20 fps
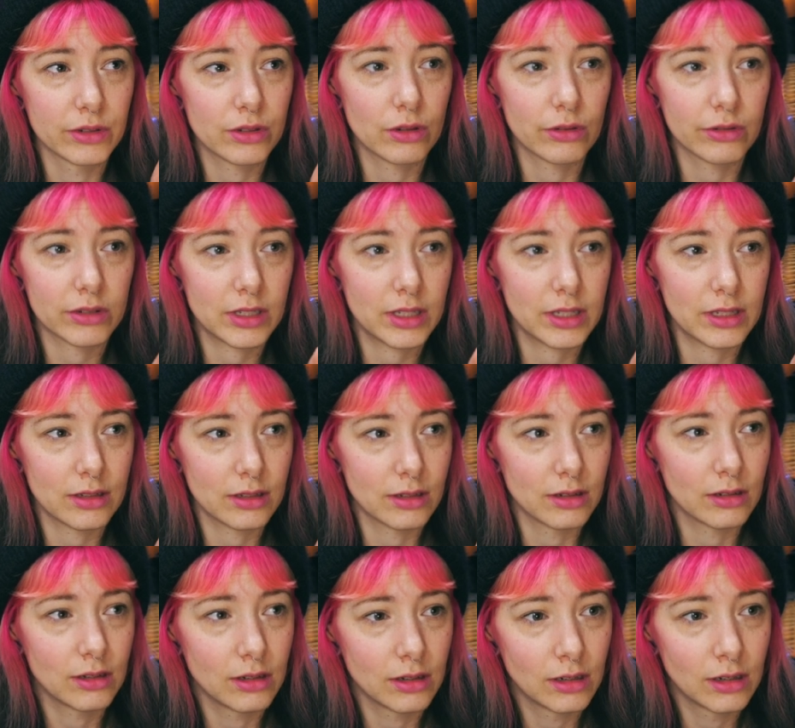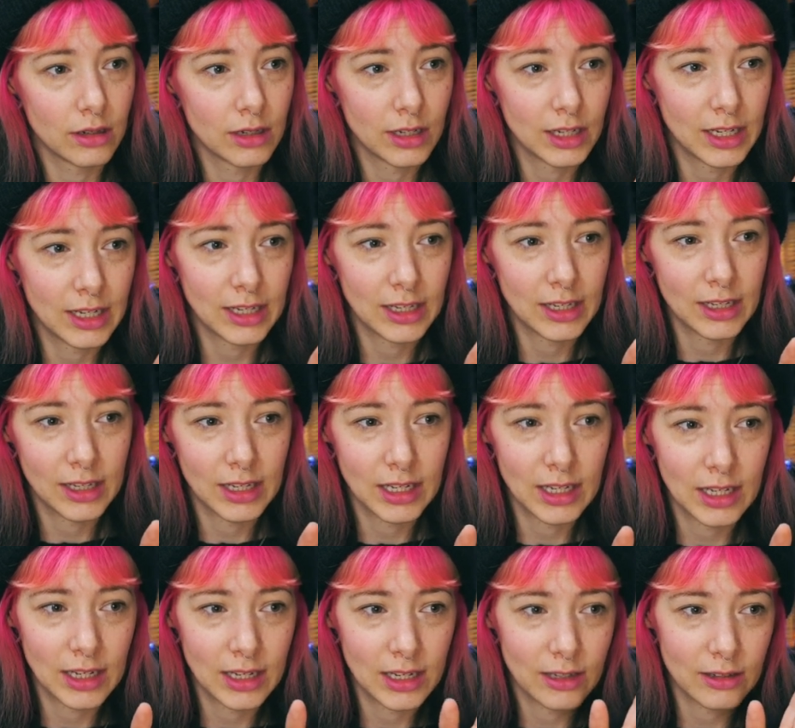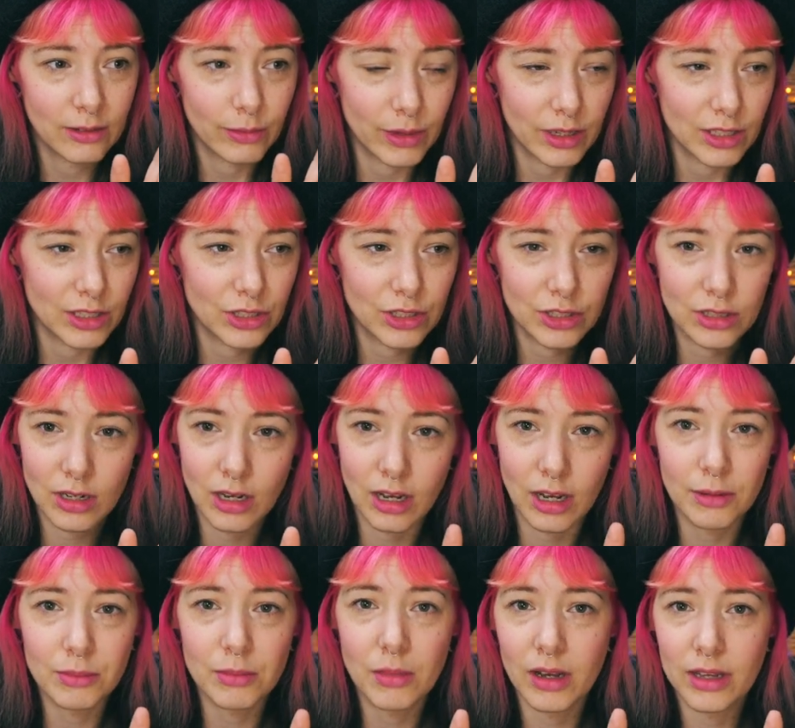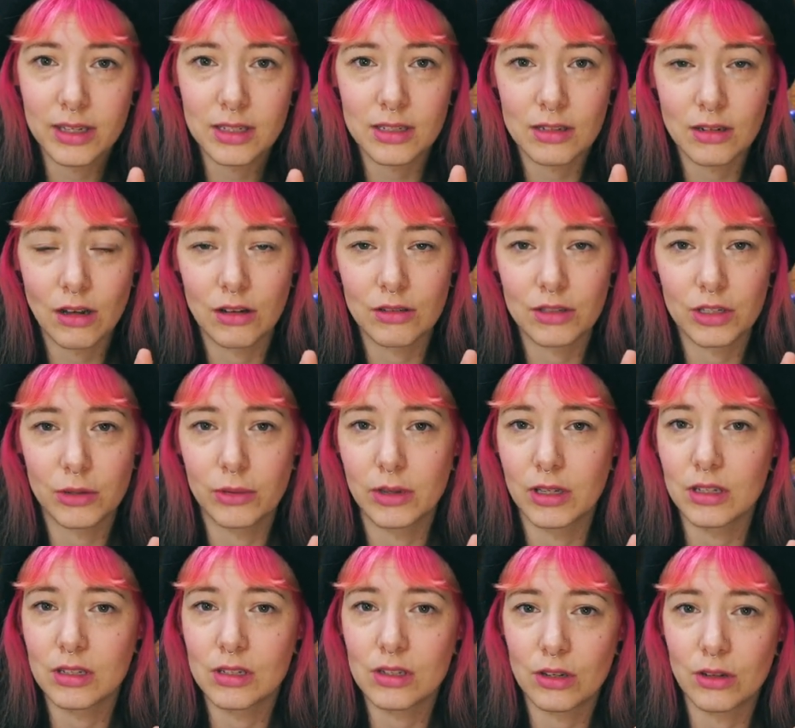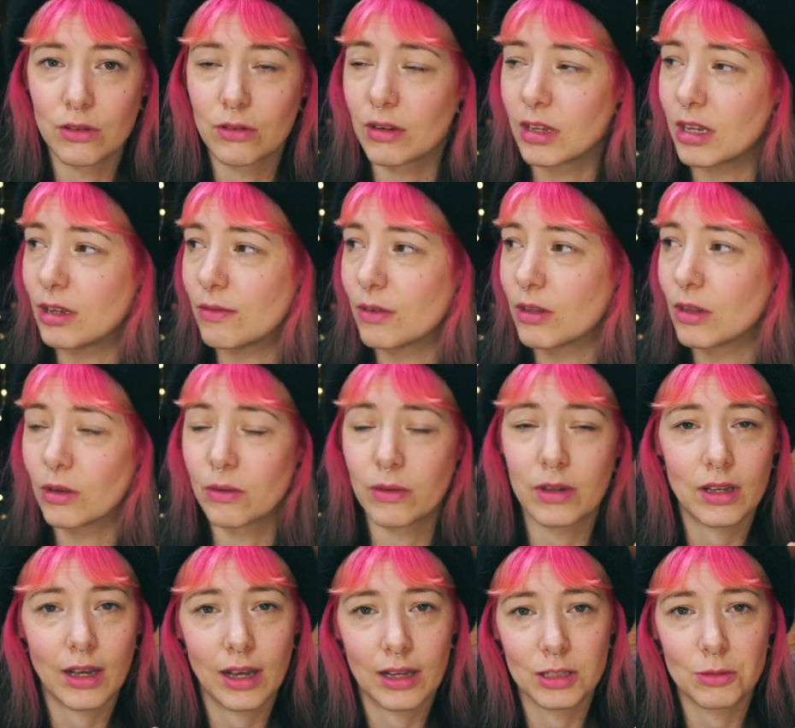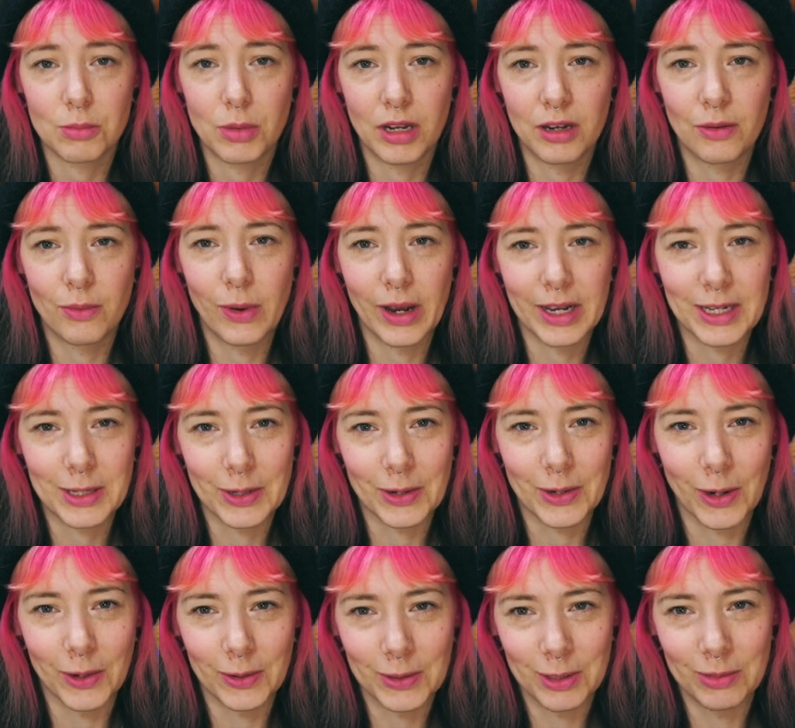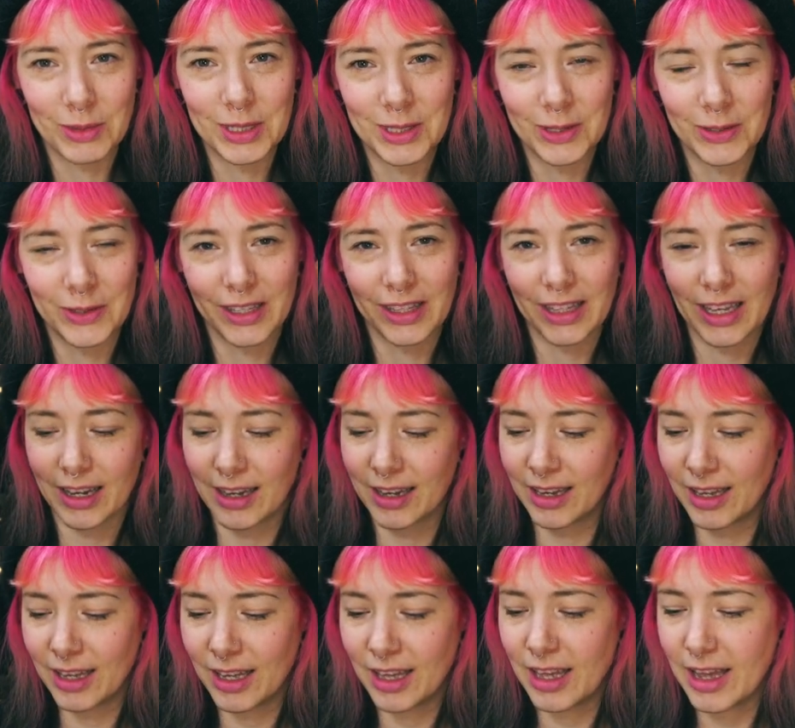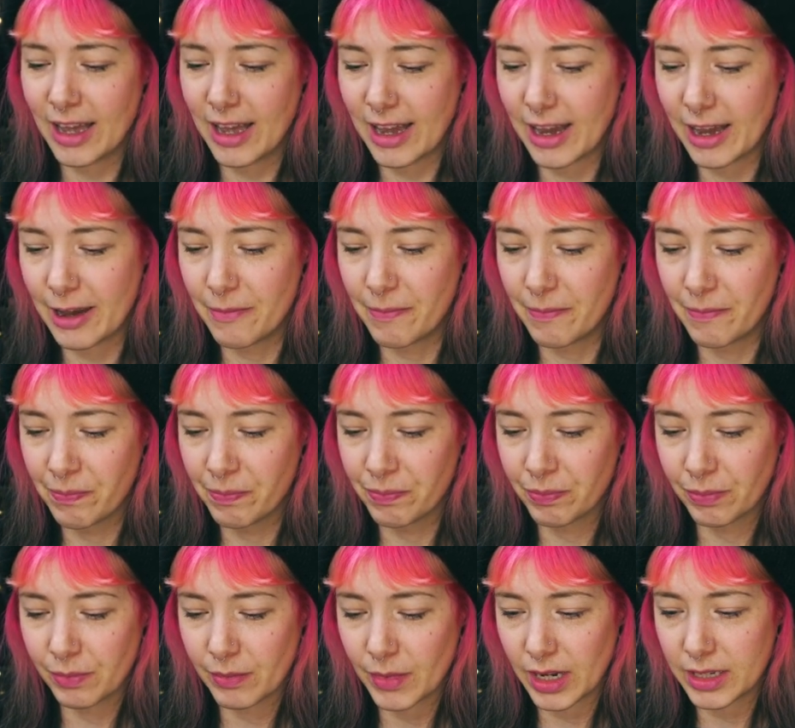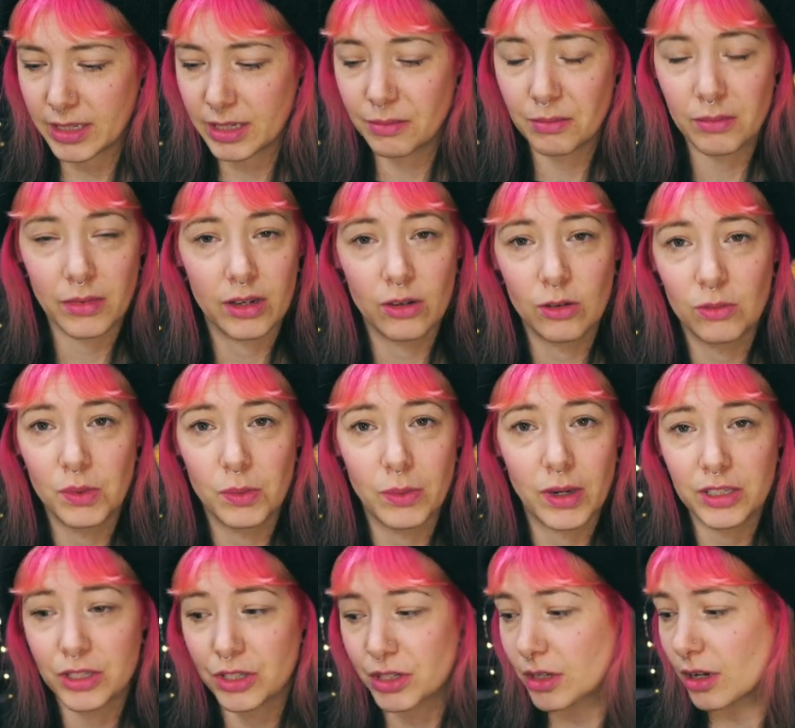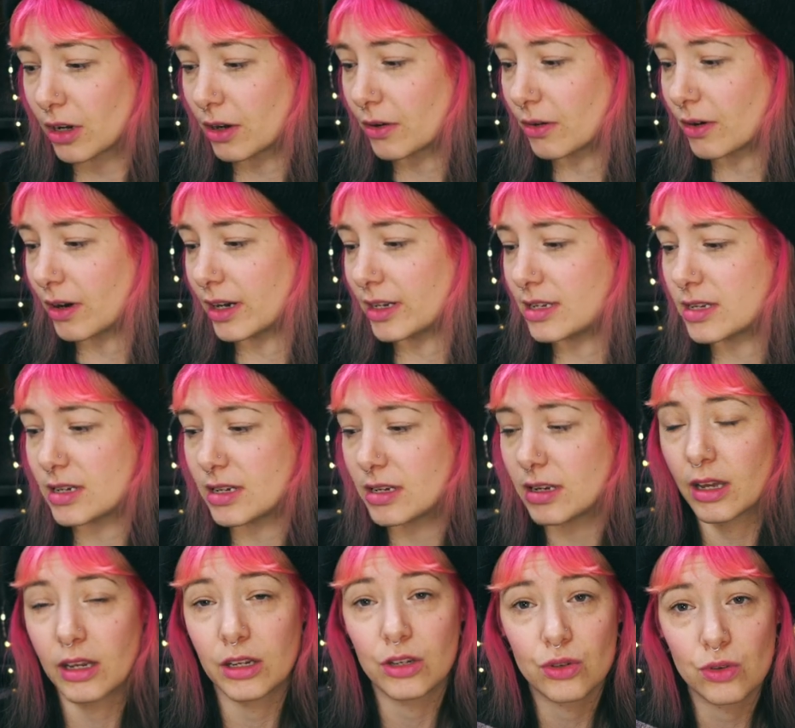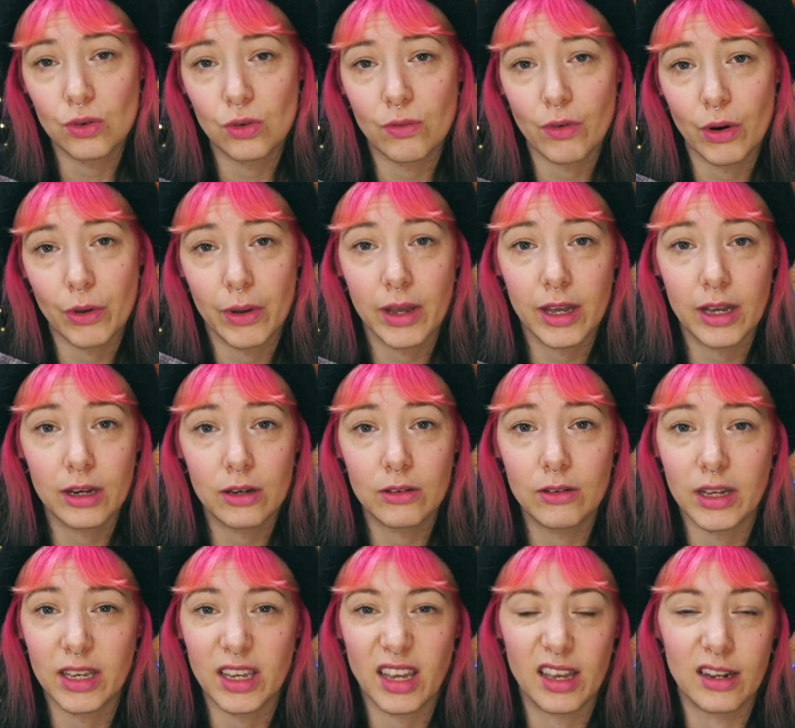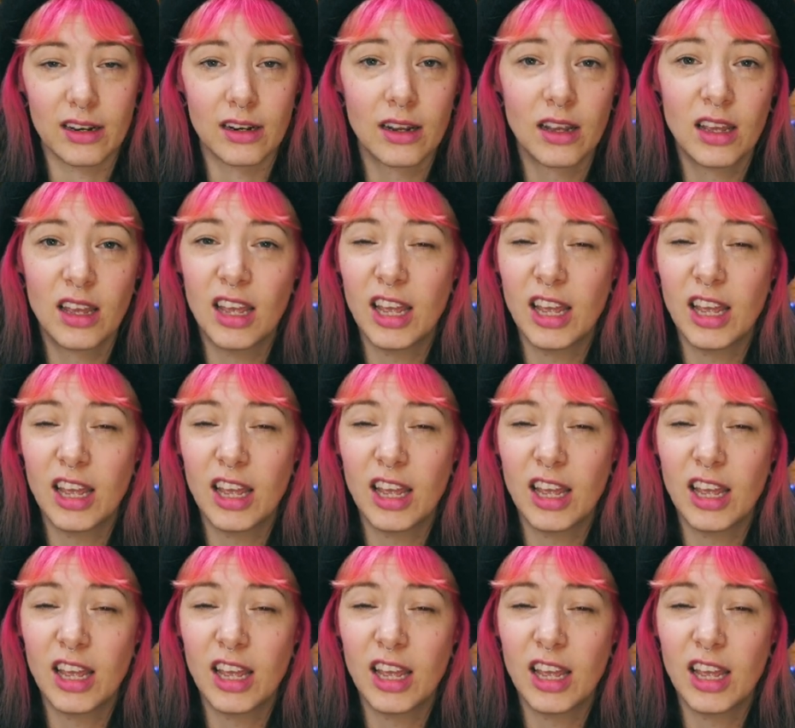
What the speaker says: and sock season, which I might start doing soon, even though it has been way too cold to be doing that. I did my normal wedge toe. I did a short row heel again.